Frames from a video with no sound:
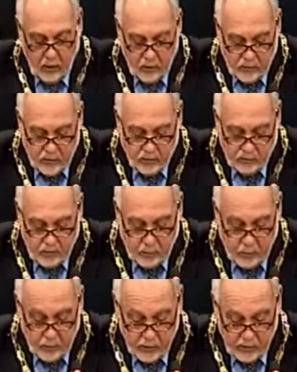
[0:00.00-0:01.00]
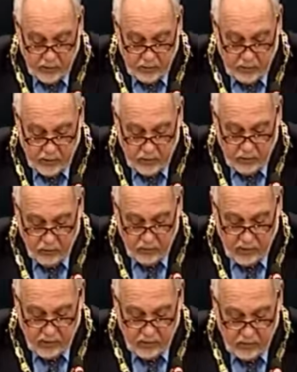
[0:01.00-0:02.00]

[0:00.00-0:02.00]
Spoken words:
This report has been remitted